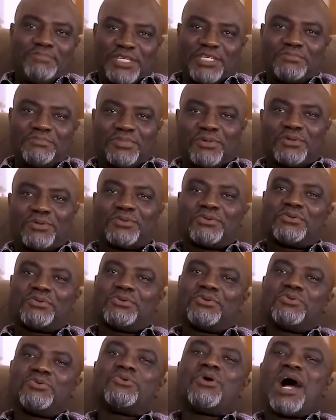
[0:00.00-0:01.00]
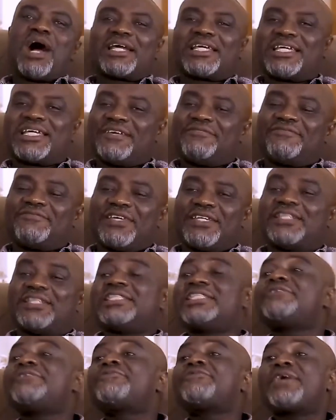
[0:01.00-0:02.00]
people who are
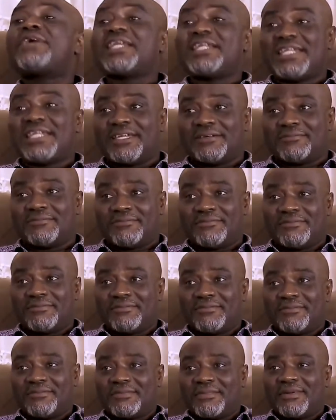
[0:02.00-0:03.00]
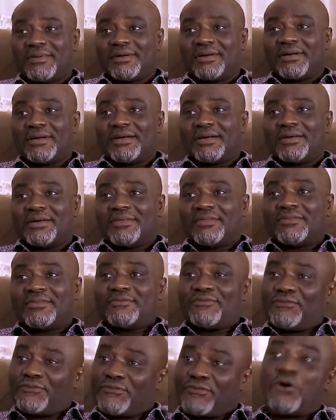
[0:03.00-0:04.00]
given different names
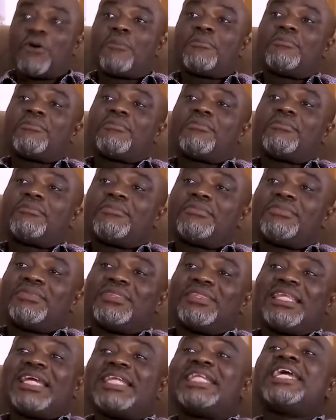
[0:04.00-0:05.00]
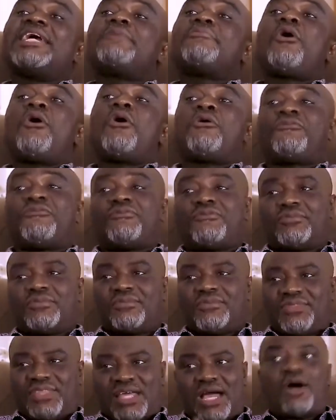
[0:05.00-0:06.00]
from the name of
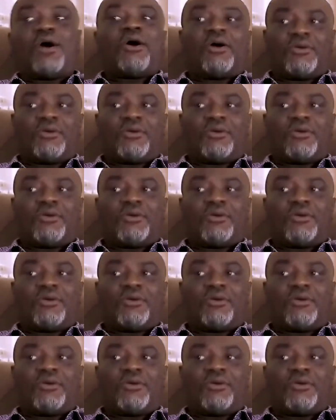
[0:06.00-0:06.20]
their